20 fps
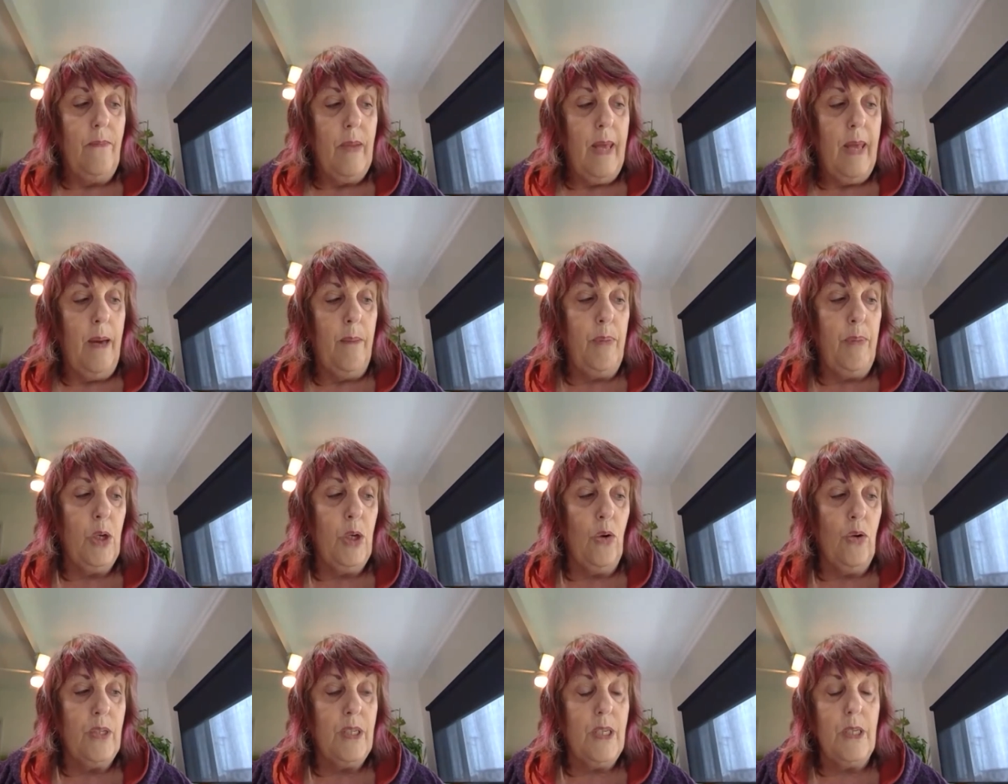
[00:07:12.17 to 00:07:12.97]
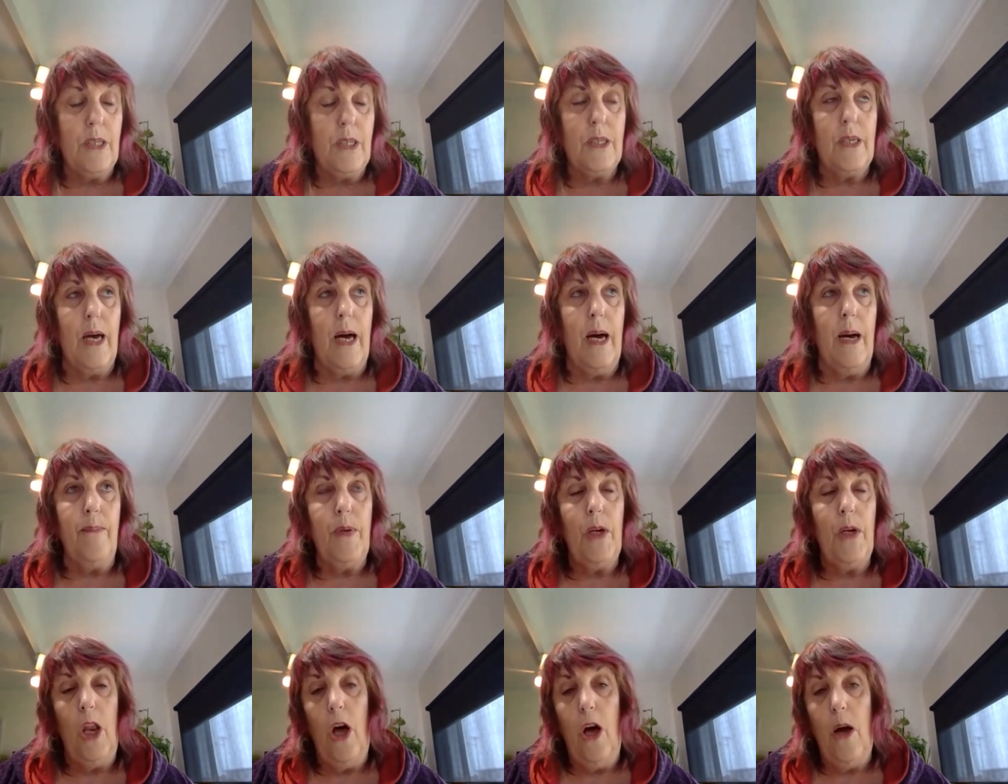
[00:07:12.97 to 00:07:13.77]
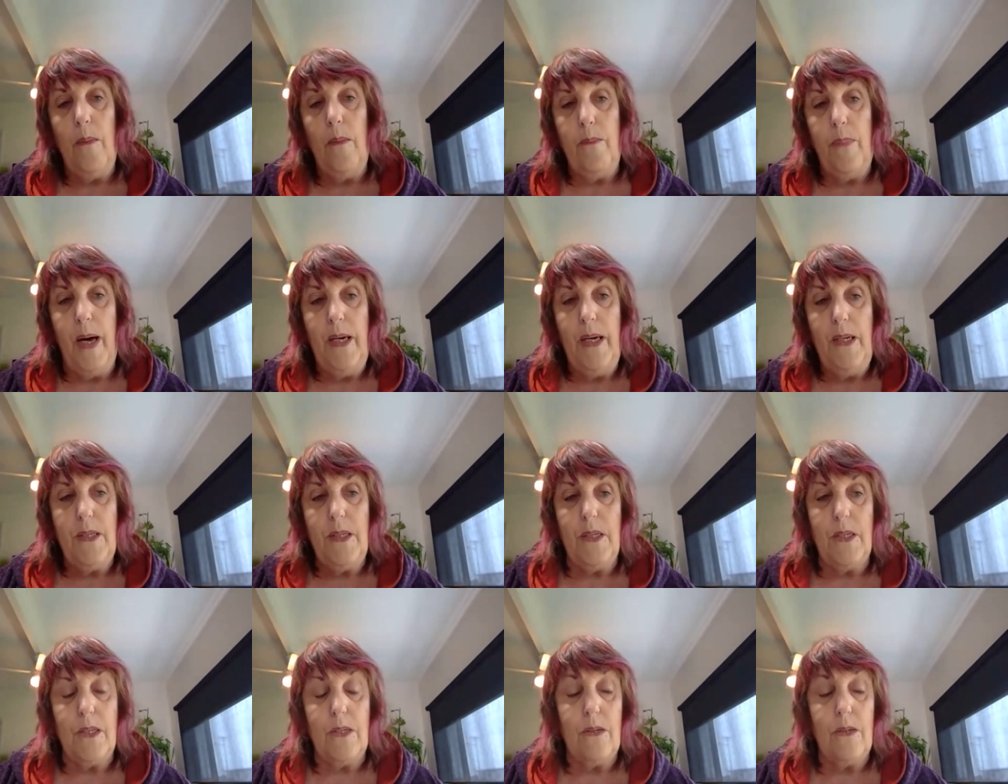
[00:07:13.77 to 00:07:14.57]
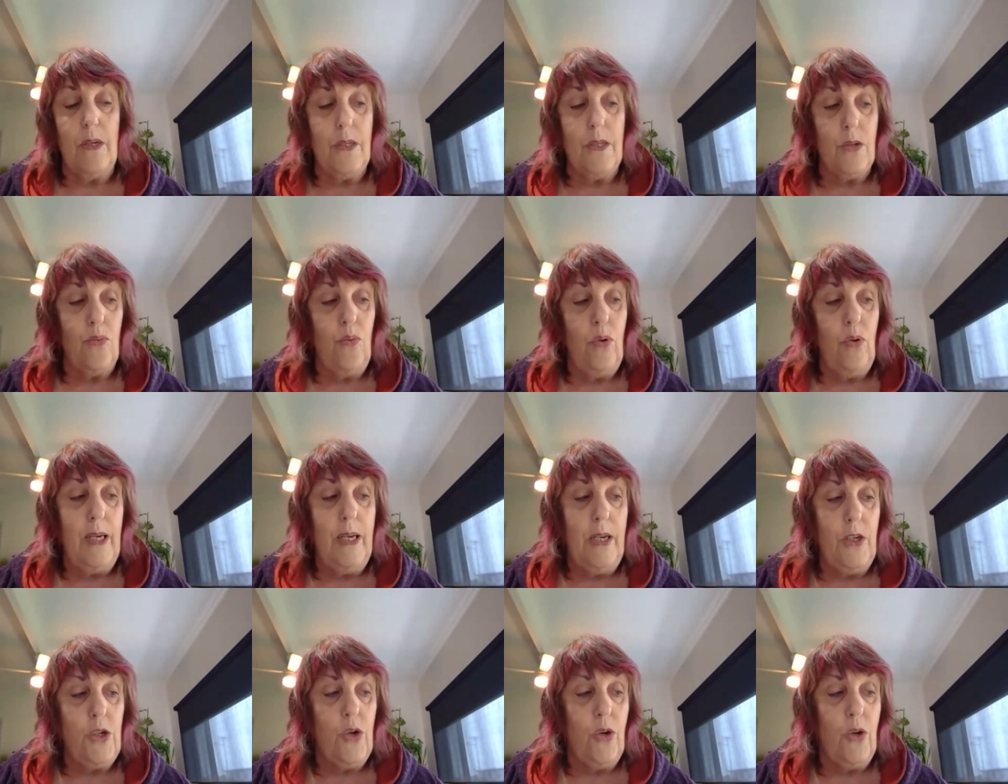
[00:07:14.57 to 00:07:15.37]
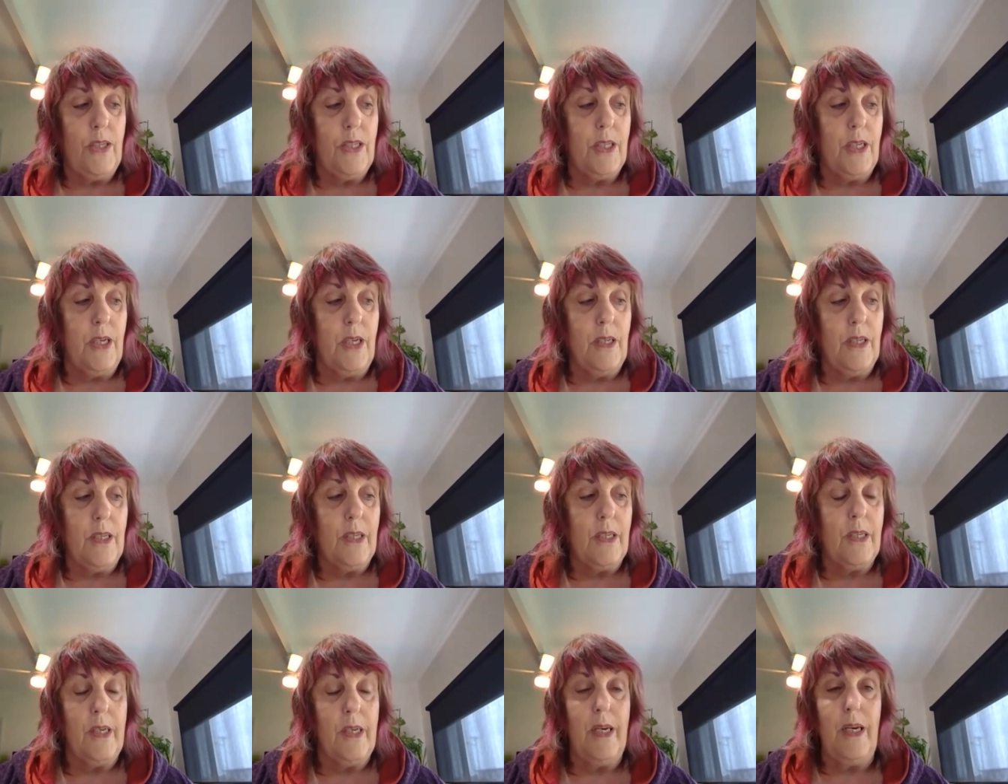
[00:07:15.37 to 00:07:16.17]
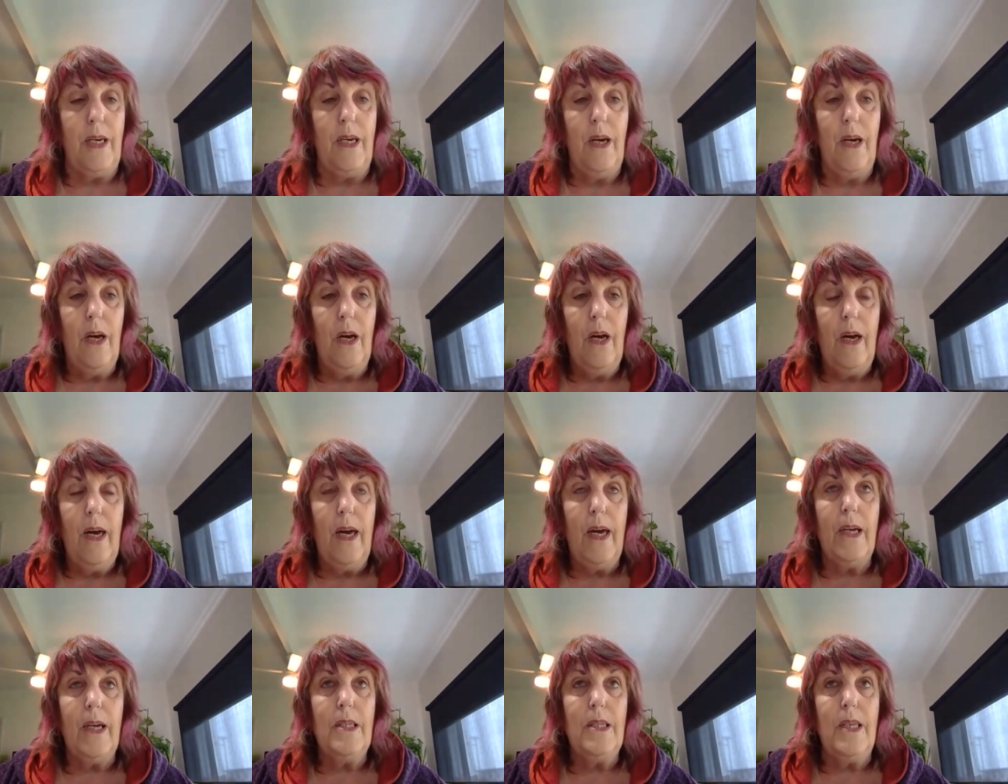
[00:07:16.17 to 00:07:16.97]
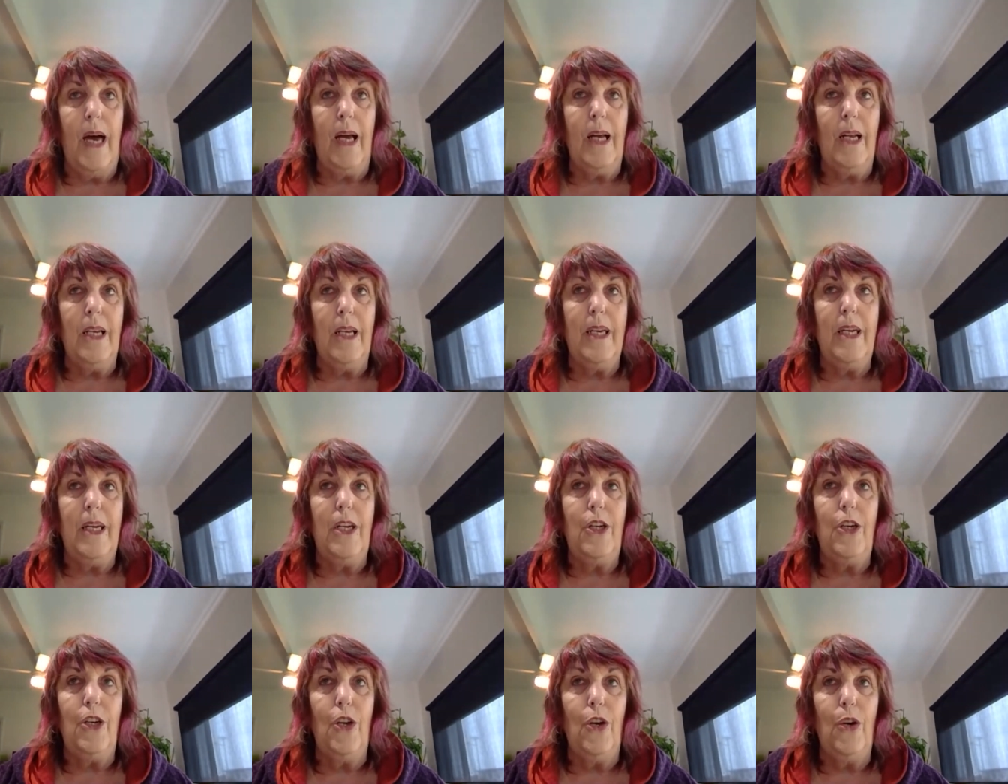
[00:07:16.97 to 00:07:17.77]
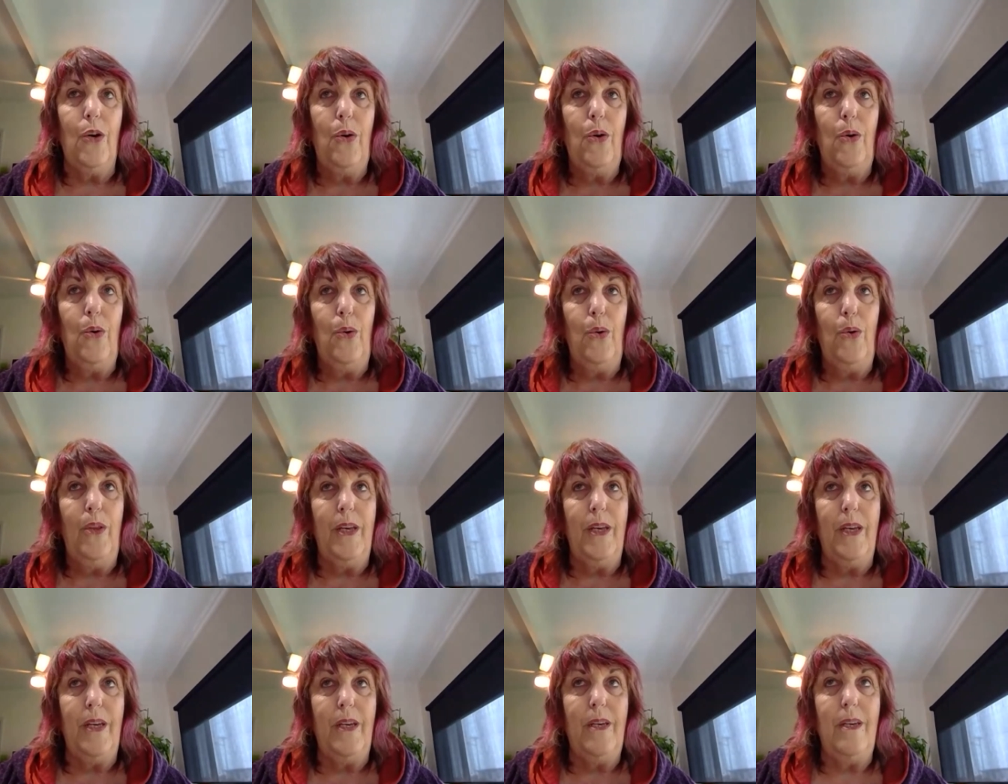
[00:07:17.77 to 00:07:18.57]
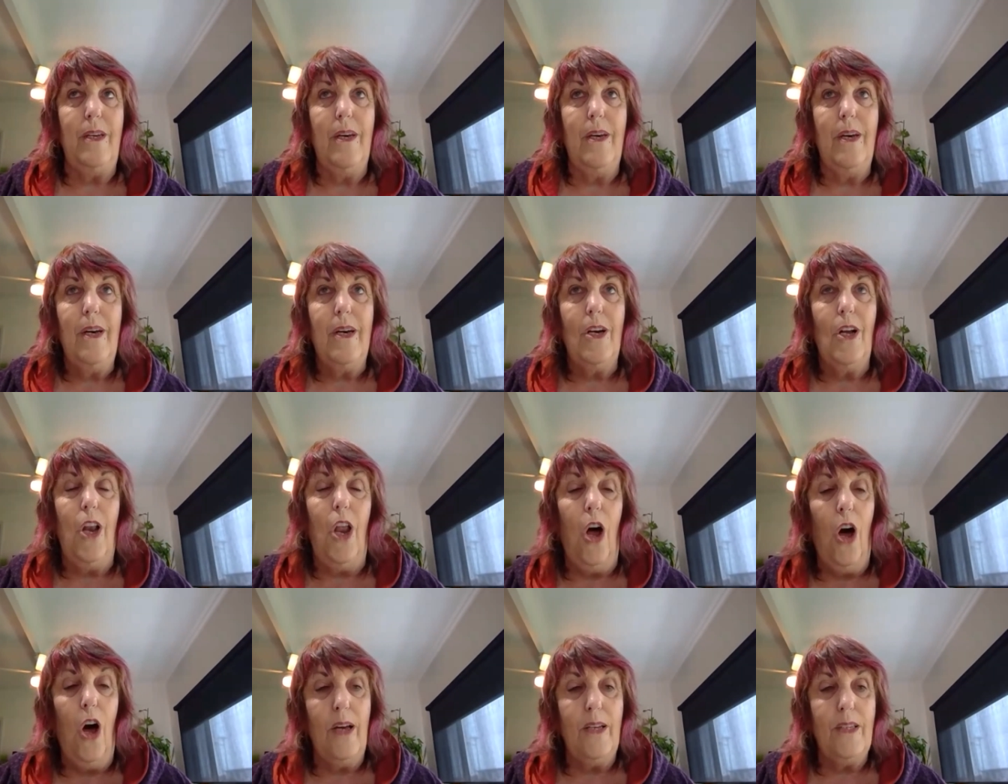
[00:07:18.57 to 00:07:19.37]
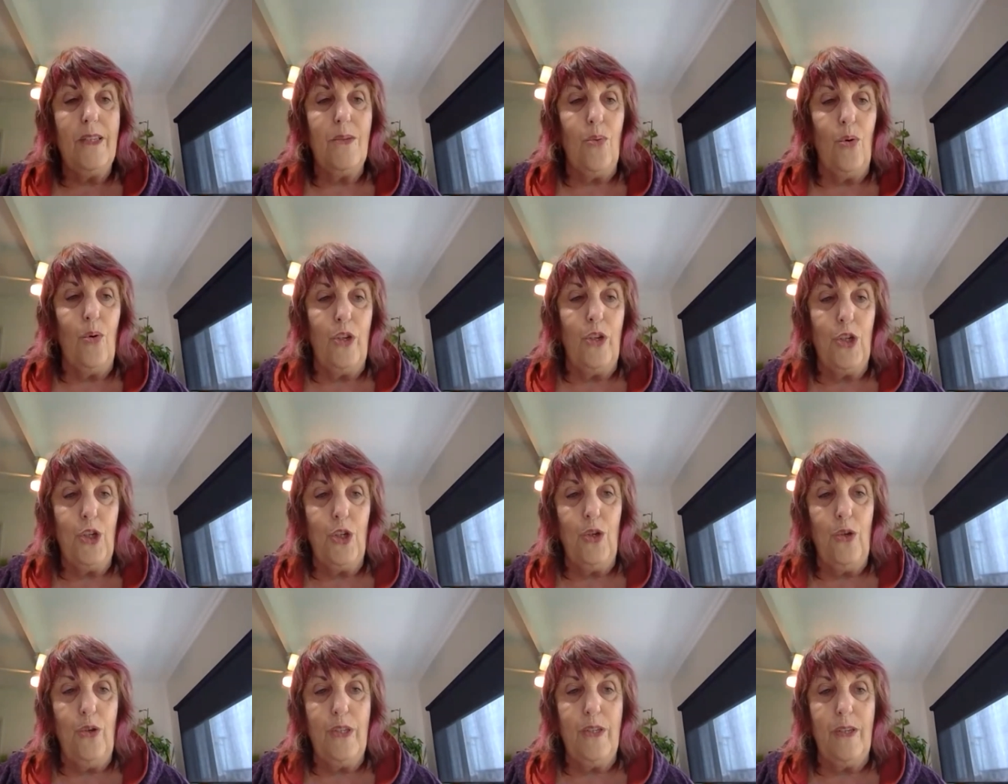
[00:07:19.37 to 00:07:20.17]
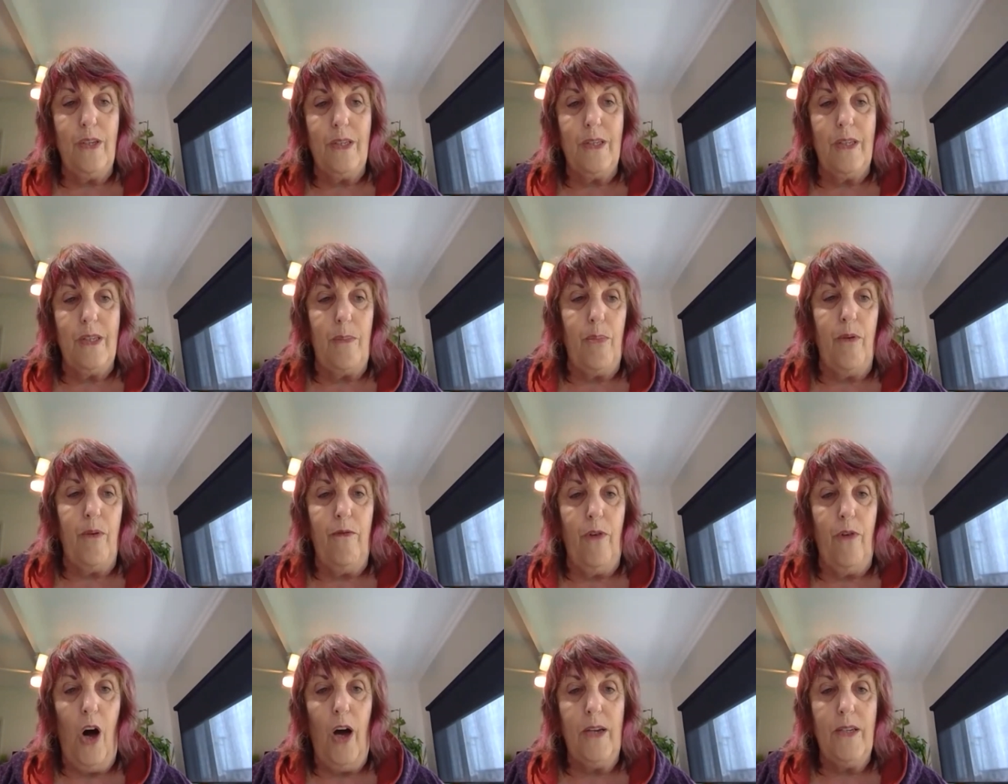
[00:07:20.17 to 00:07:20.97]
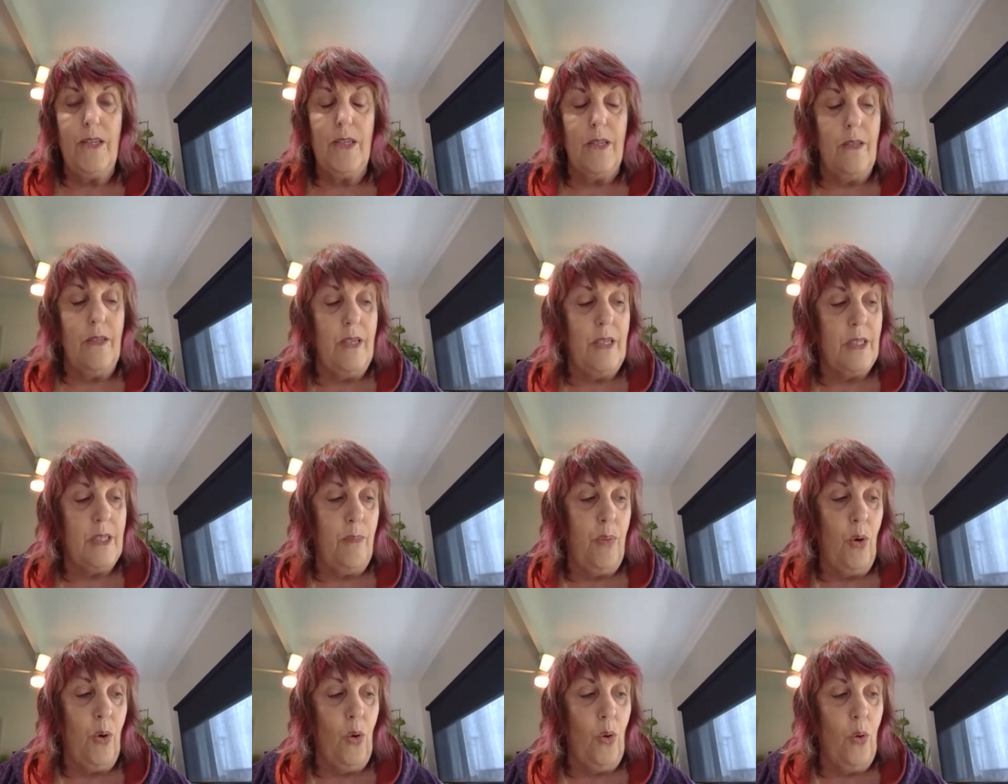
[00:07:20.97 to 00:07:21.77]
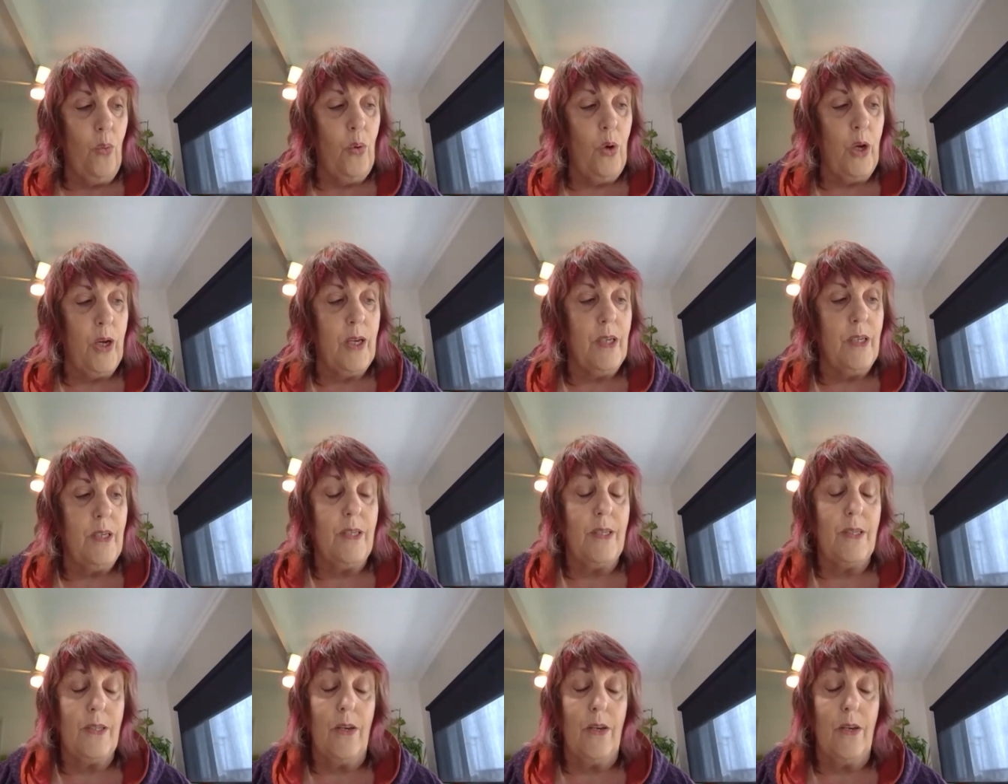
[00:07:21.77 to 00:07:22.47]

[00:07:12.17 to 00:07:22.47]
And because it's client-based, it's really interesting to see exactly, you know, who the clients want to choose as their providers and their support workers.